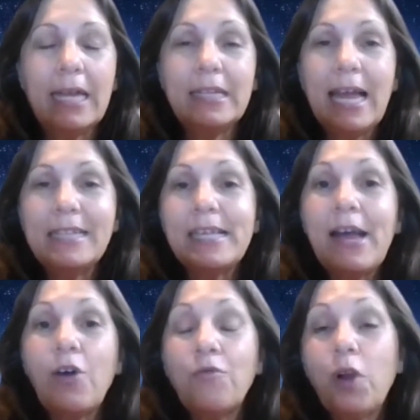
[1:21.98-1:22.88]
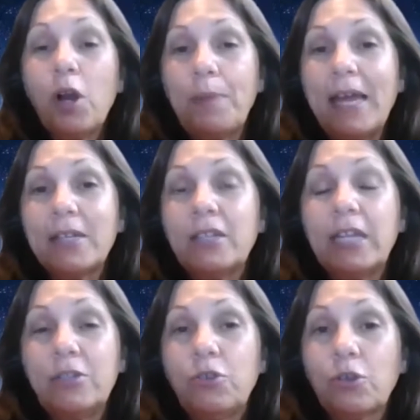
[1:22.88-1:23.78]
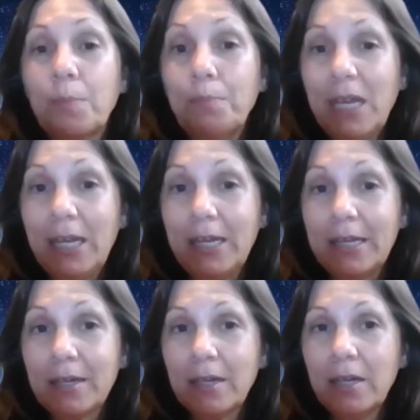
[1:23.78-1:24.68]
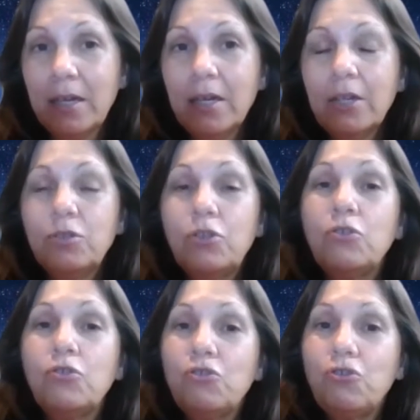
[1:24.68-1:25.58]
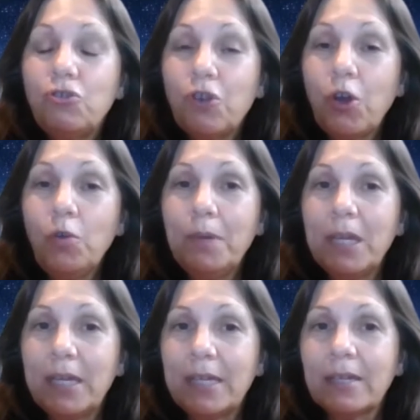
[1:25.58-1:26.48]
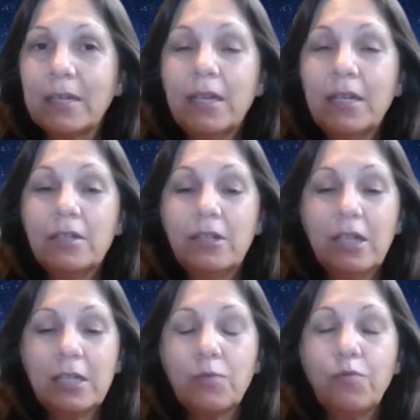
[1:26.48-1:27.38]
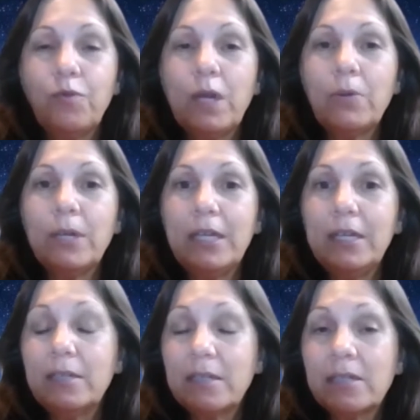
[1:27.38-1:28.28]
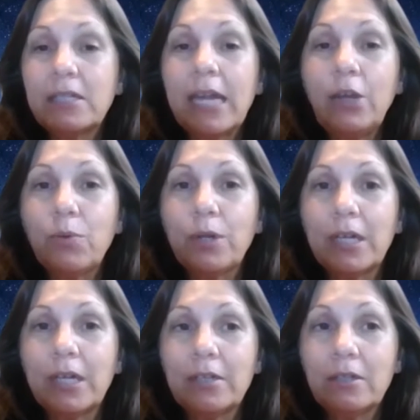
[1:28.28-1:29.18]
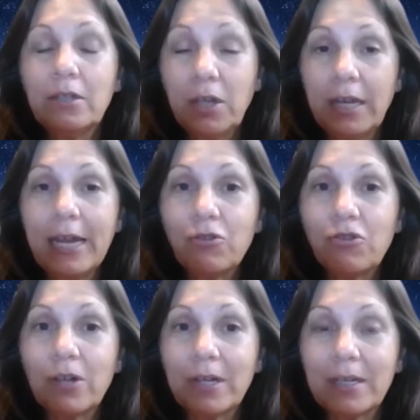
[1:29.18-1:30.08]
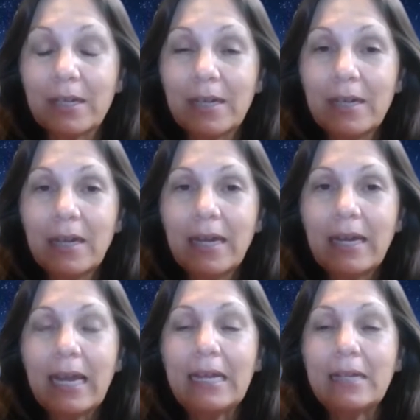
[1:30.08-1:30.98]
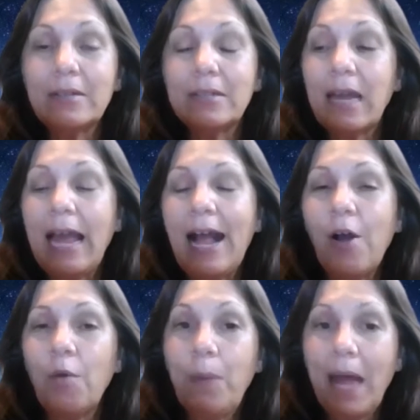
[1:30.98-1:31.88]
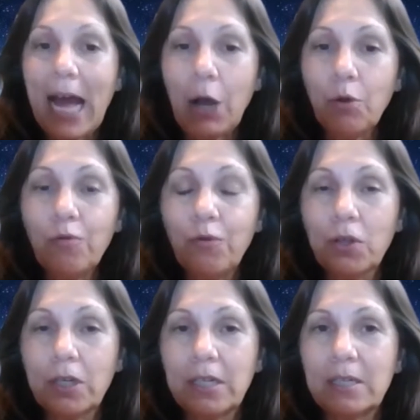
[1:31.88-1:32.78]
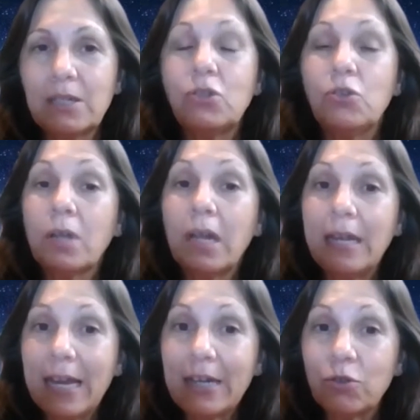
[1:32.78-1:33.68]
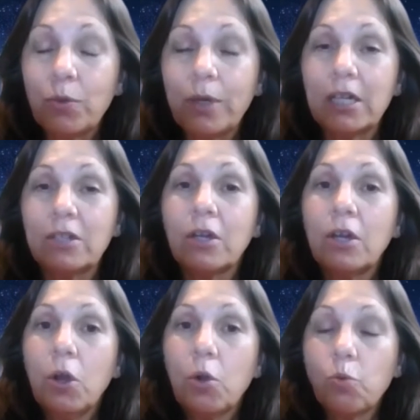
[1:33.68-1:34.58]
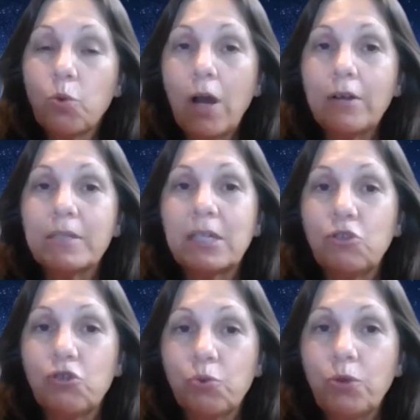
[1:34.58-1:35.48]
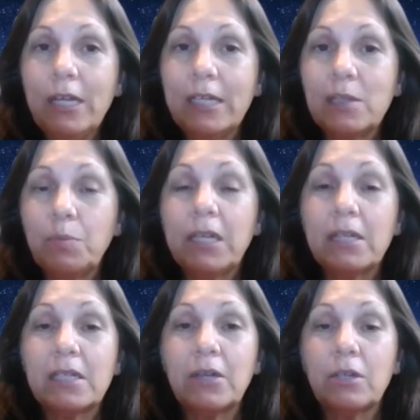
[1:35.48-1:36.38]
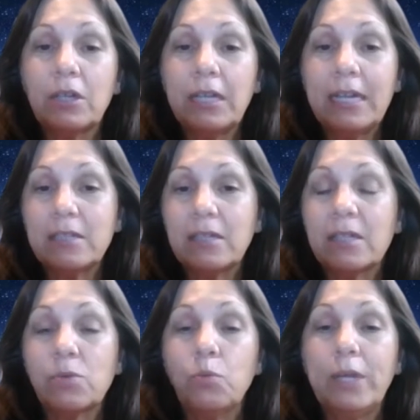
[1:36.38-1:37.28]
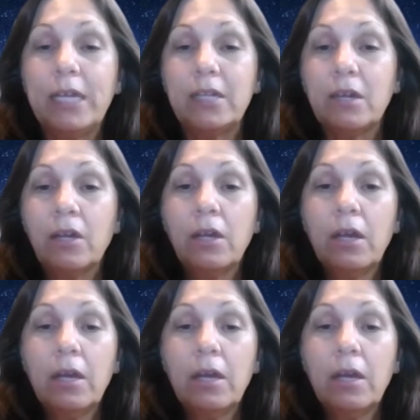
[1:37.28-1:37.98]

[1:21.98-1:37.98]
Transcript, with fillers: And that's how far back they took me to show me this very sacred connection and how powerful it is to connect with rocks and trees, because it connects us with